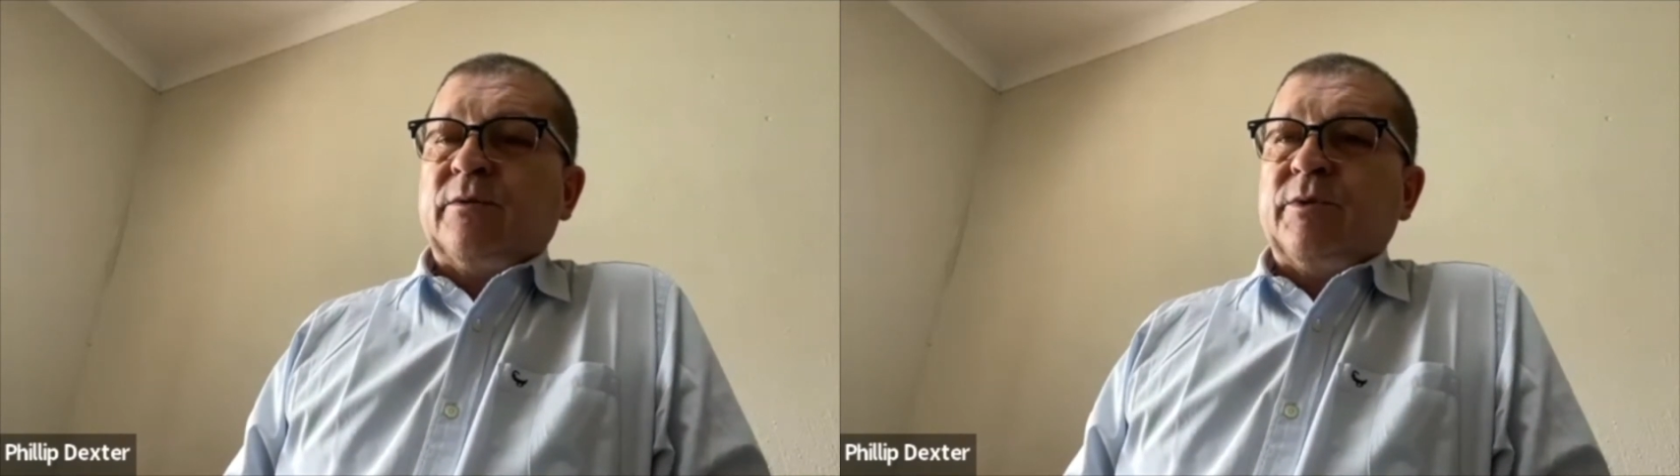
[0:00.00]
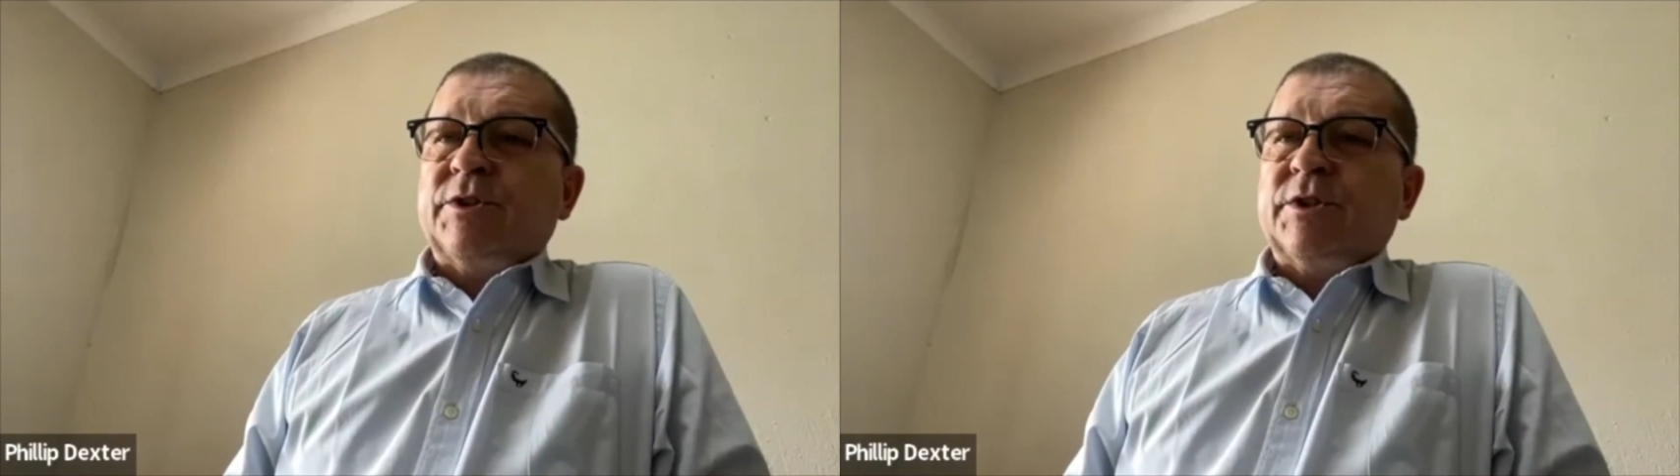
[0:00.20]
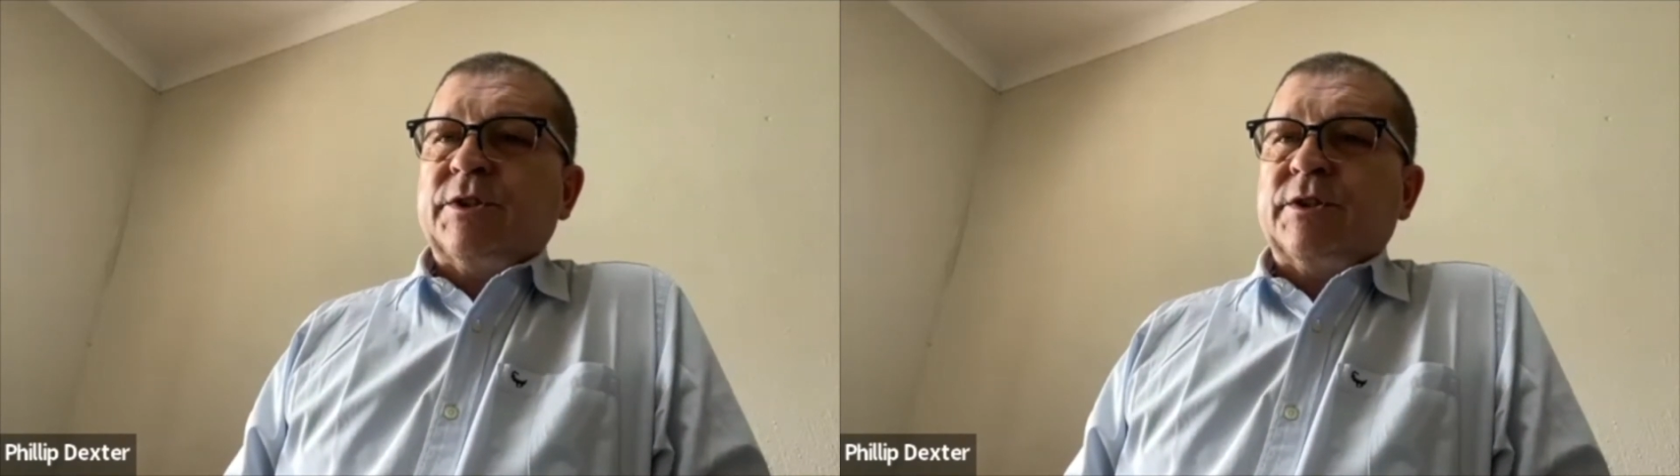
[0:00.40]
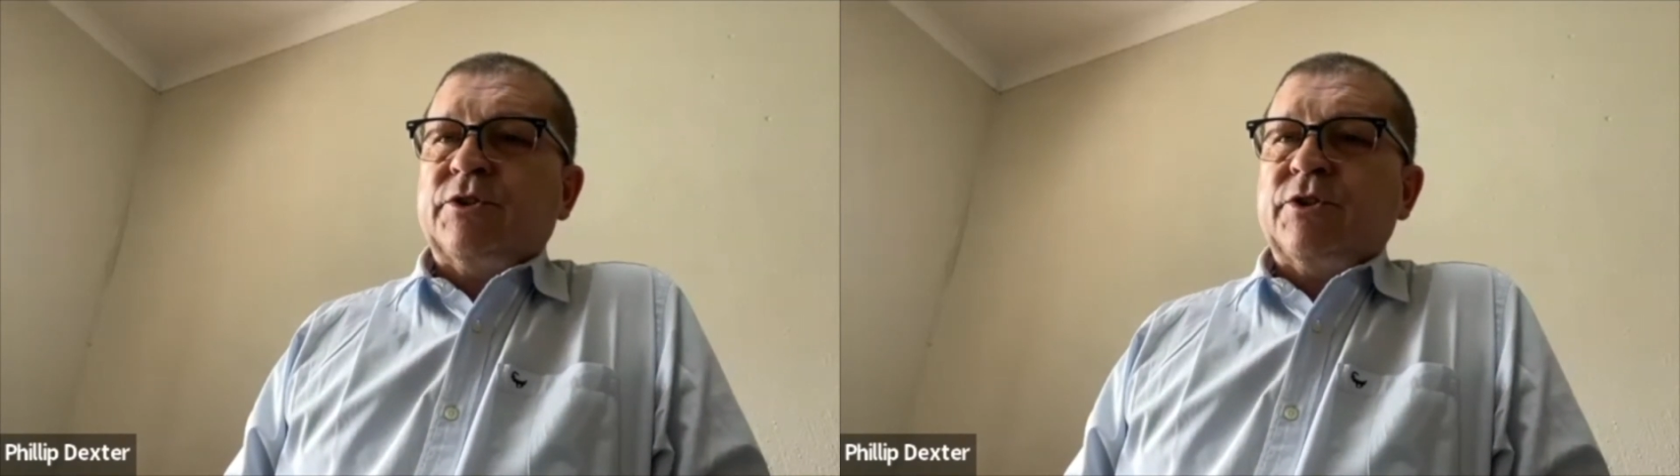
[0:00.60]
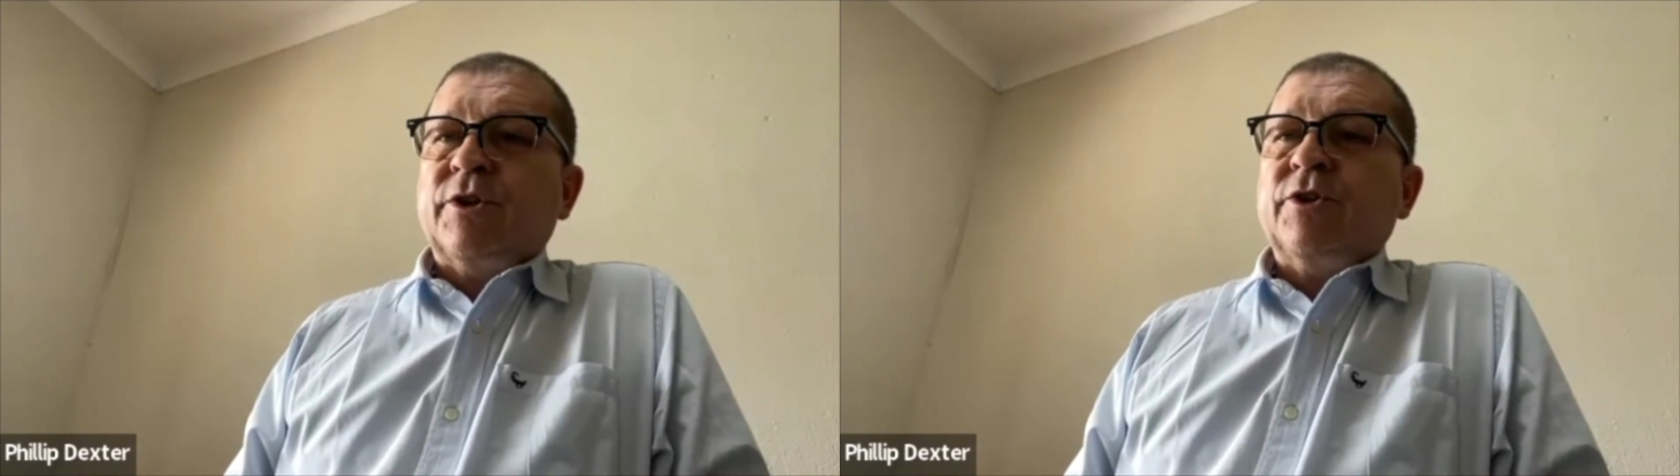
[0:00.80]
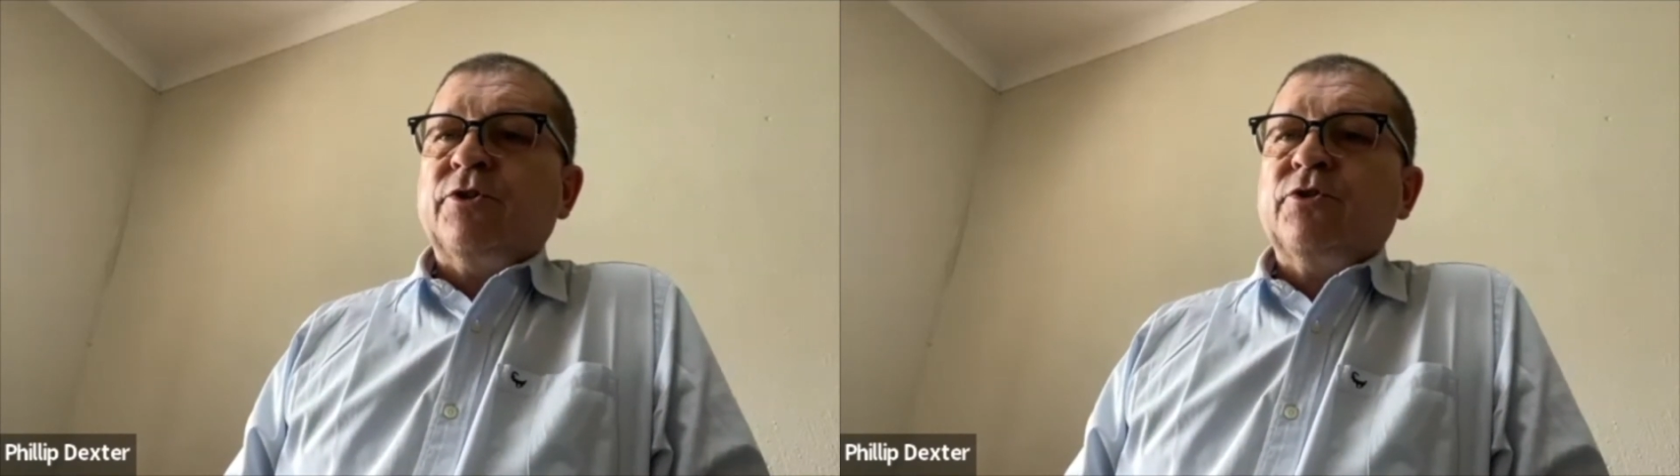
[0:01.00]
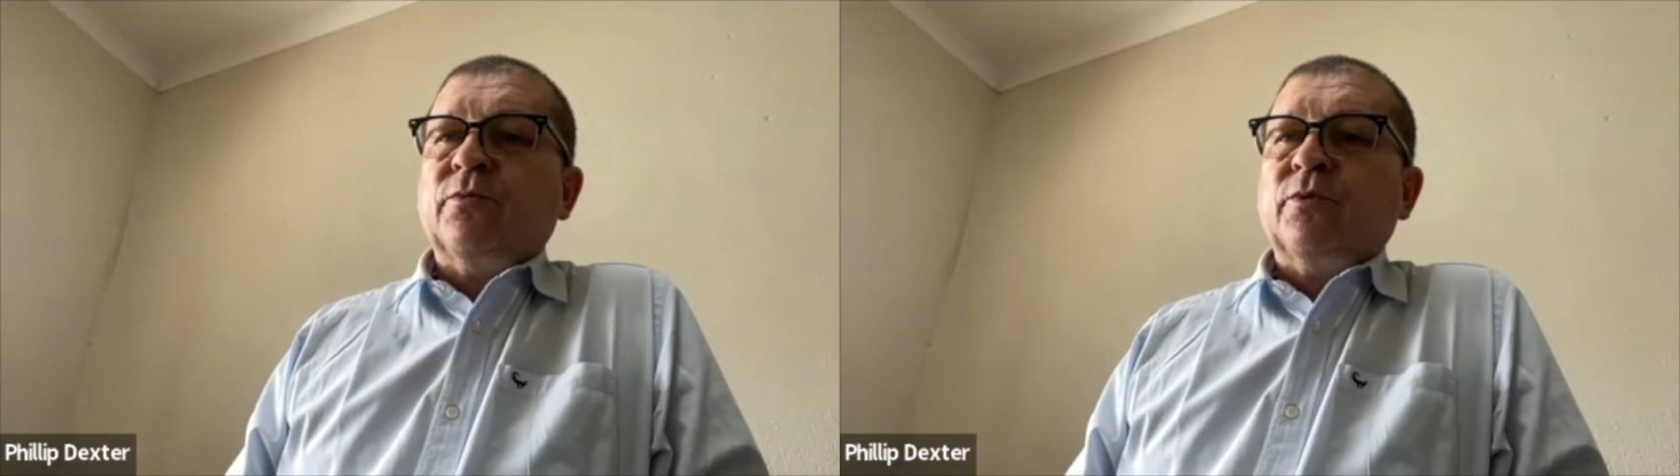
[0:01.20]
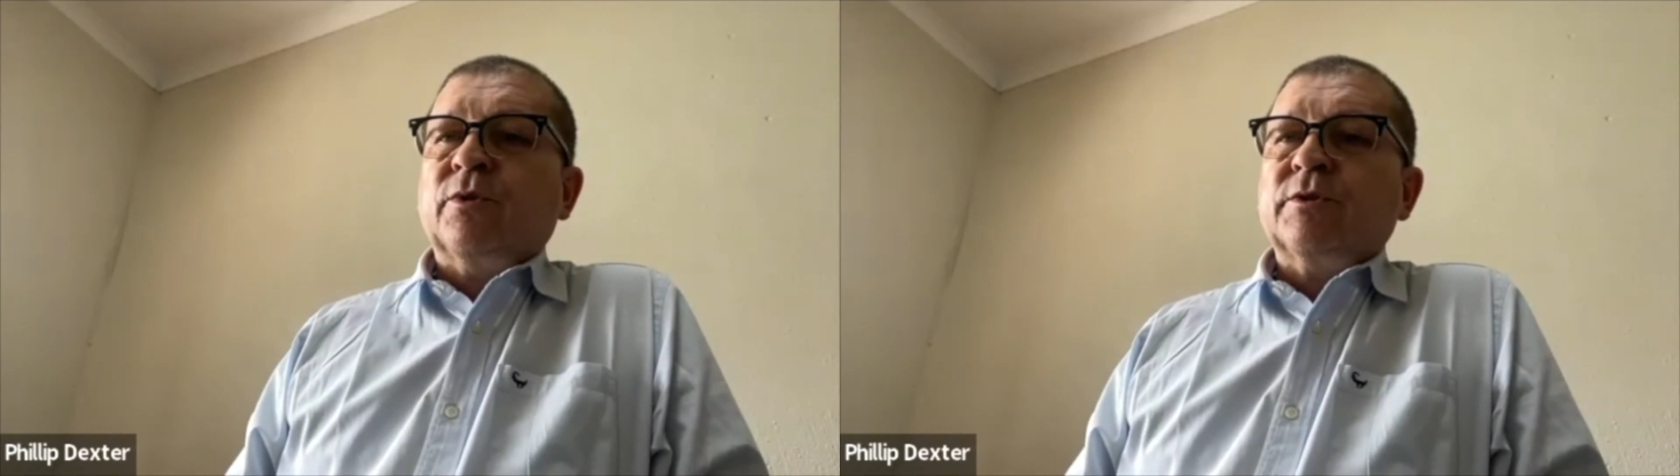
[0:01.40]
which is a turn
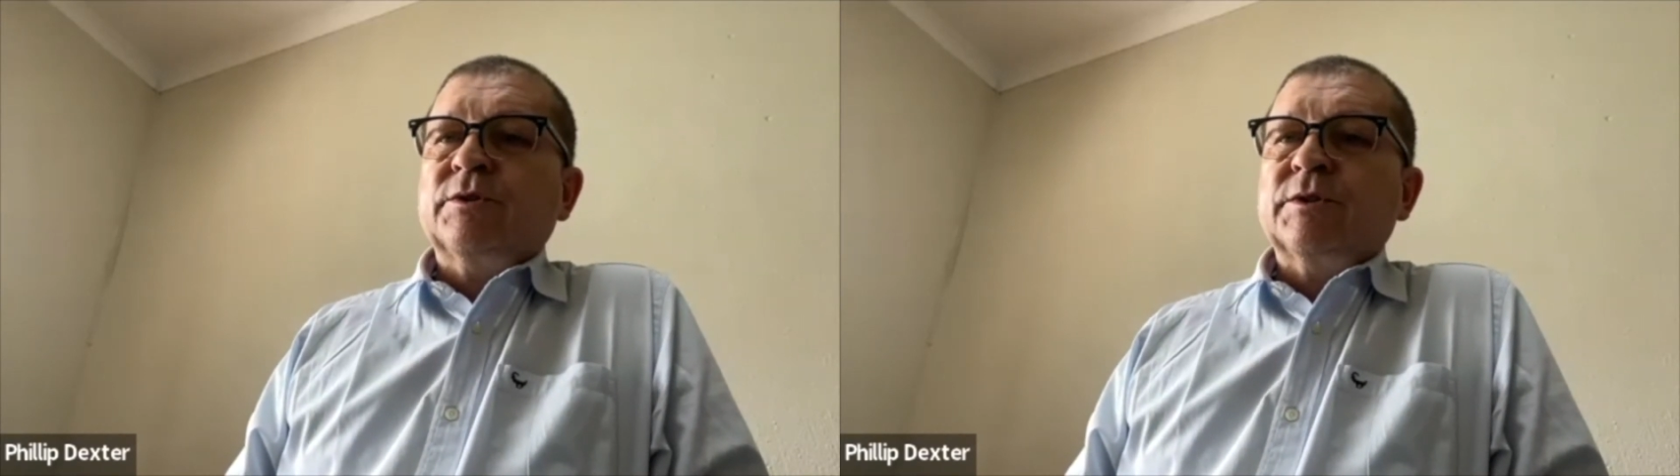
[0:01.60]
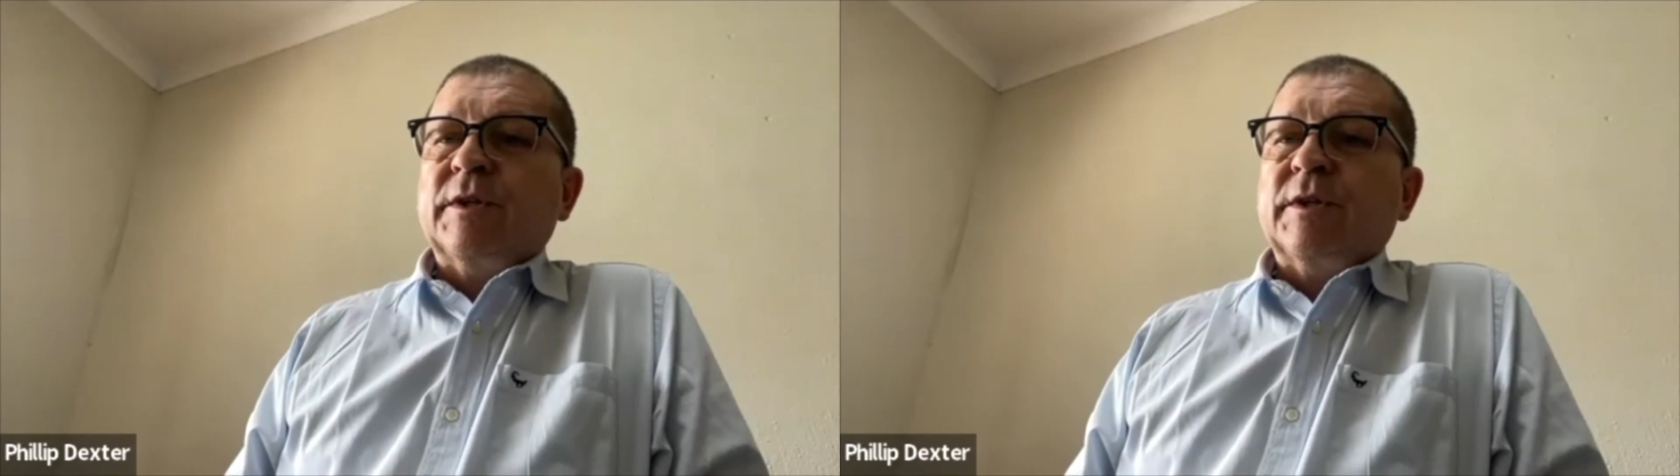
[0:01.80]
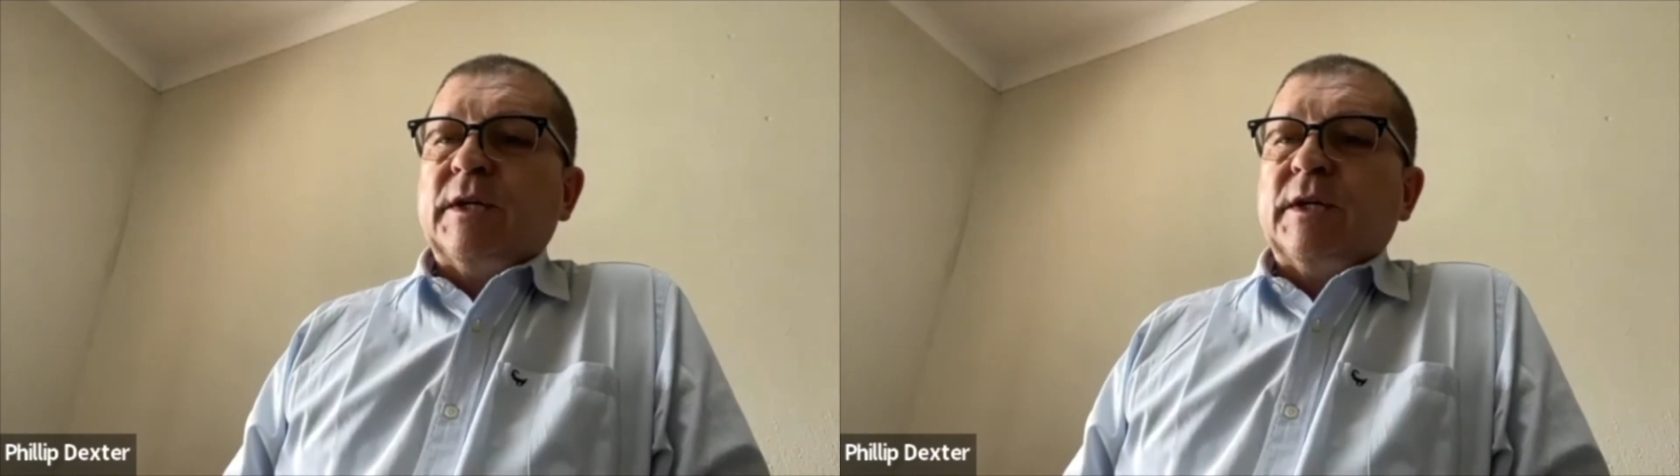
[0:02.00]
towards